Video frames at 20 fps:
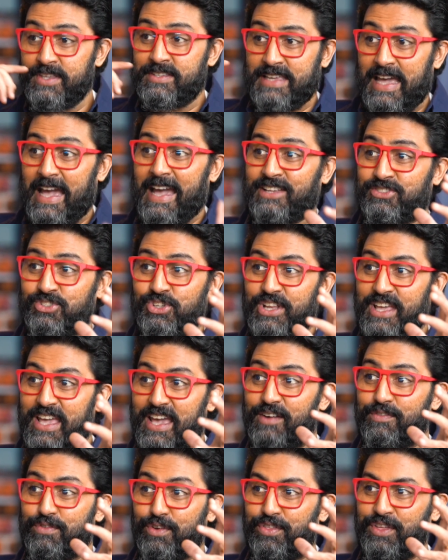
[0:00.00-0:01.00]
is actually
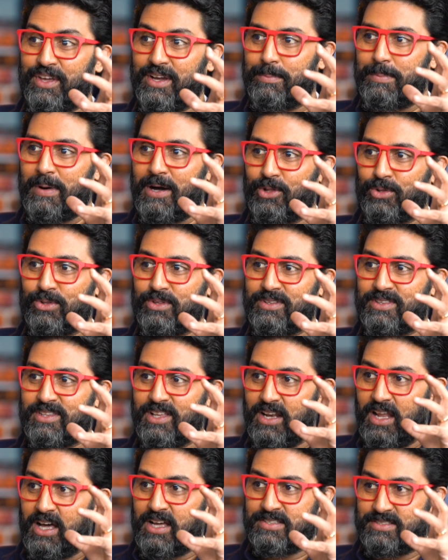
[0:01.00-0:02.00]
everything about
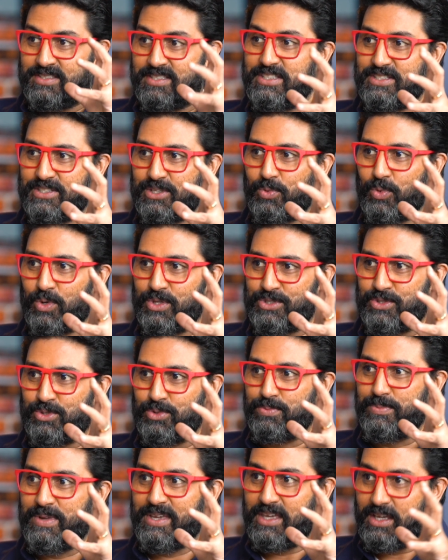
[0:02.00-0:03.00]
the last season was
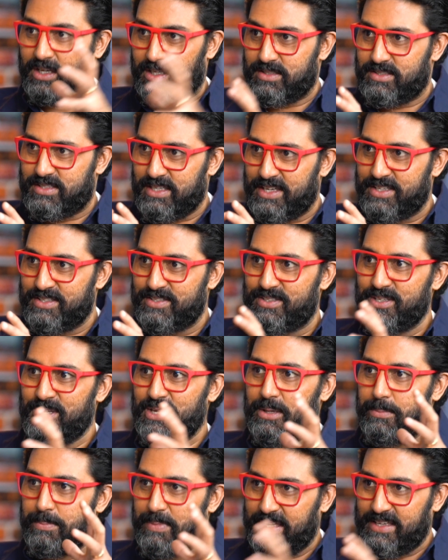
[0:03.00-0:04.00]
to make it concise,
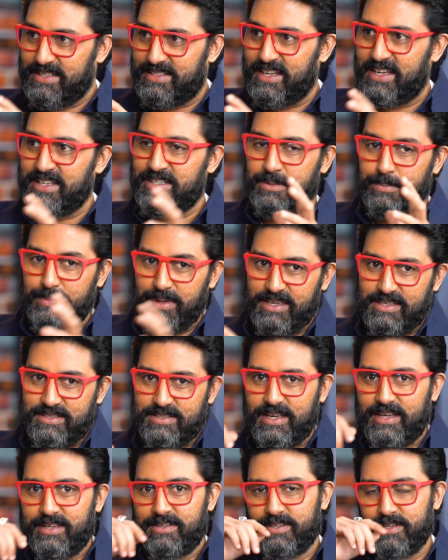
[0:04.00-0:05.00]
make it
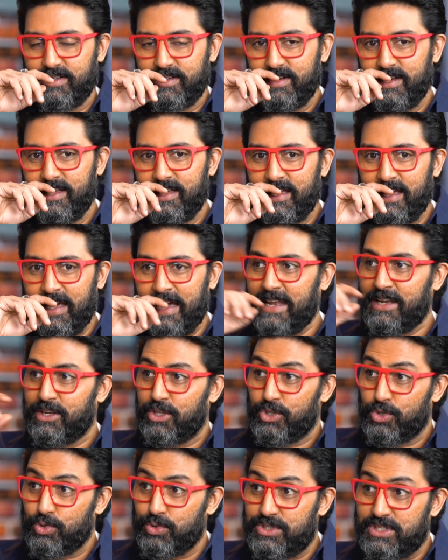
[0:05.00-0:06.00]
tighter.
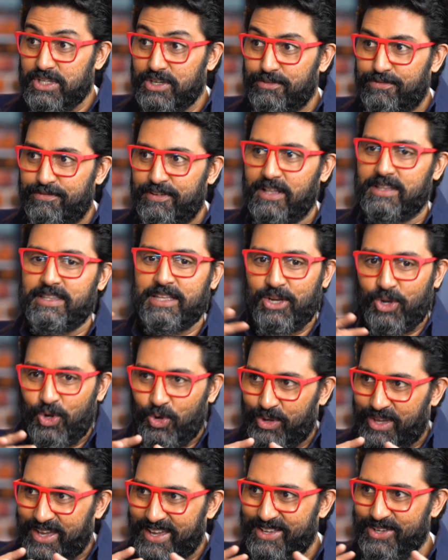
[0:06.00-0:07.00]
And you still felt that,
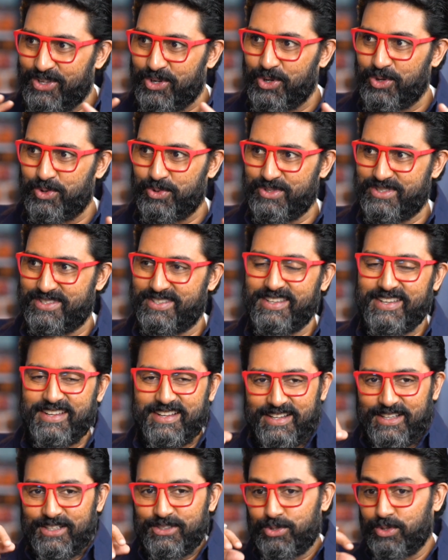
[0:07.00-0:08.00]
okay, you know, it was...
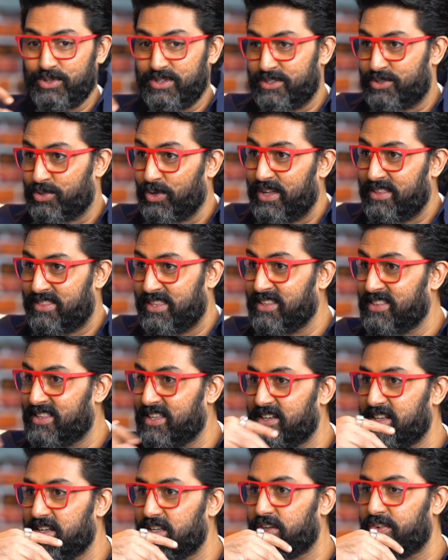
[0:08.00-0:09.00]
So I think
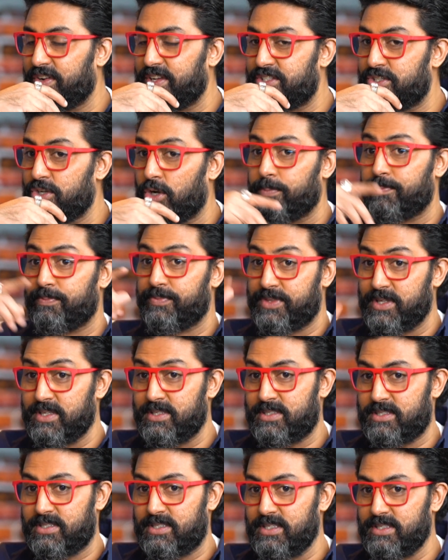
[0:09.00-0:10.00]
they did a great job.
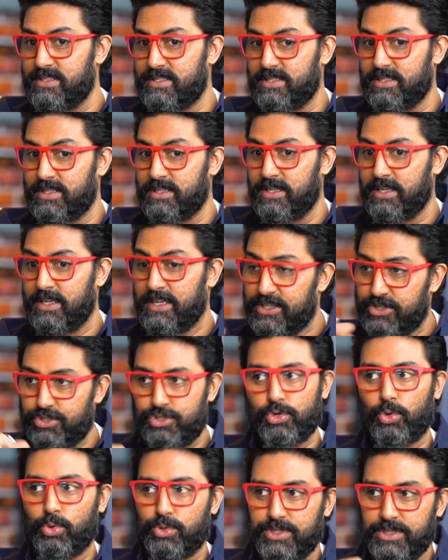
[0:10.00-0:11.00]
This season is
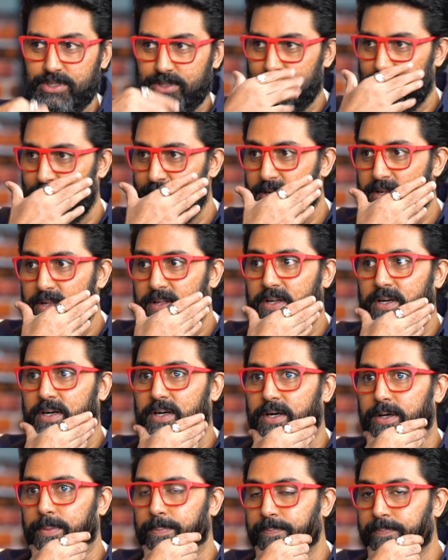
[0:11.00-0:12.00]
shorter.
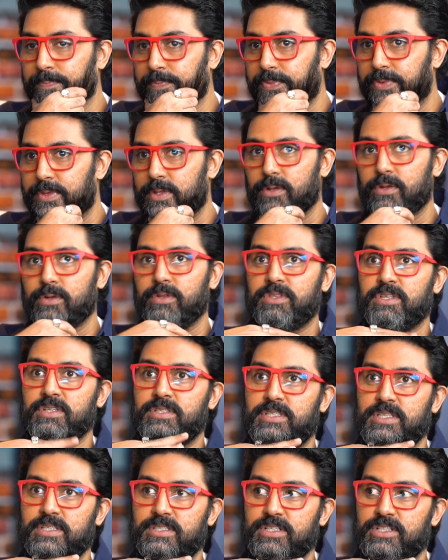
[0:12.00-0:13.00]

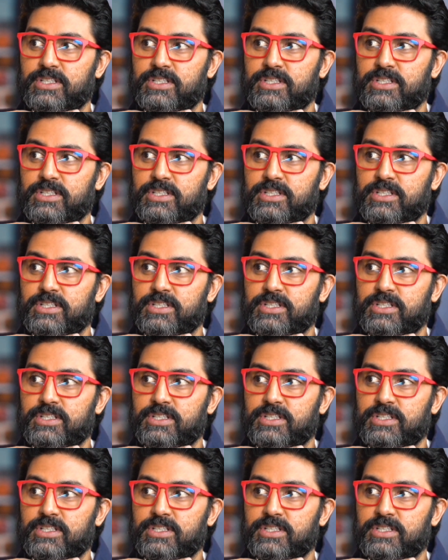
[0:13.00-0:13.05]
This